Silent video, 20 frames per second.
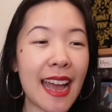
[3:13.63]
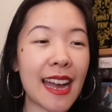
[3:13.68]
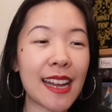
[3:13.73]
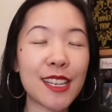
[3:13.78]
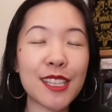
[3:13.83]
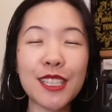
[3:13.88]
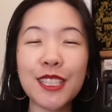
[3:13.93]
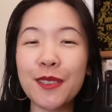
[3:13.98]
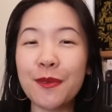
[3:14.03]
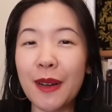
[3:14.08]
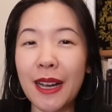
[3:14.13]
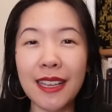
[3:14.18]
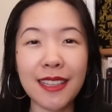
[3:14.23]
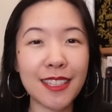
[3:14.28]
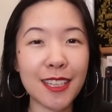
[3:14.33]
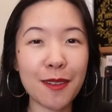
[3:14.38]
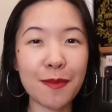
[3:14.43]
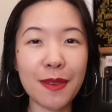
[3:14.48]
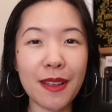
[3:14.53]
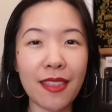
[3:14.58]
and she winds
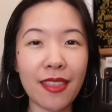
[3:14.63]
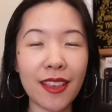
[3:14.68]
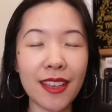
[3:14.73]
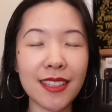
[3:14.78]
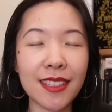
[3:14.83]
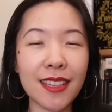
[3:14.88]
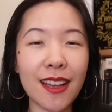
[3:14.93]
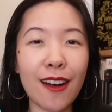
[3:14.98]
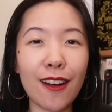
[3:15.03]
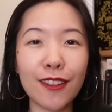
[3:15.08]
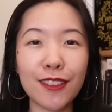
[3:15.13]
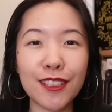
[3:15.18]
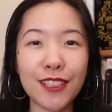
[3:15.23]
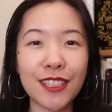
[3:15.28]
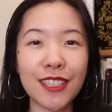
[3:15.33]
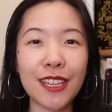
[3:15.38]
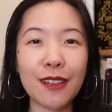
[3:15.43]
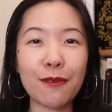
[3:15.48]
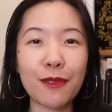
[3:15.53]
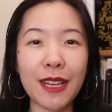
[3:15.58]
up in this
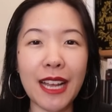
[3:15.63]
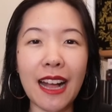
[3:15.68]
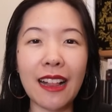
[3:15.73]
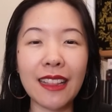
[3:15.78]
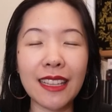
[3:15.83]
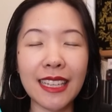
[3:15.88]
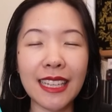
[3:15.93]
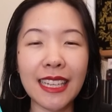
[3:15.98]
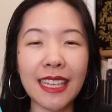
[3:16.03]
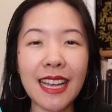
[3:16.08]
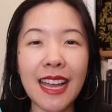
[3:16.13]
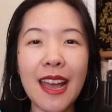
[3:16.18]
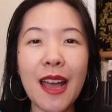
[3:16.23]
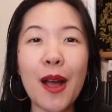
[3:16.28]
alternate reality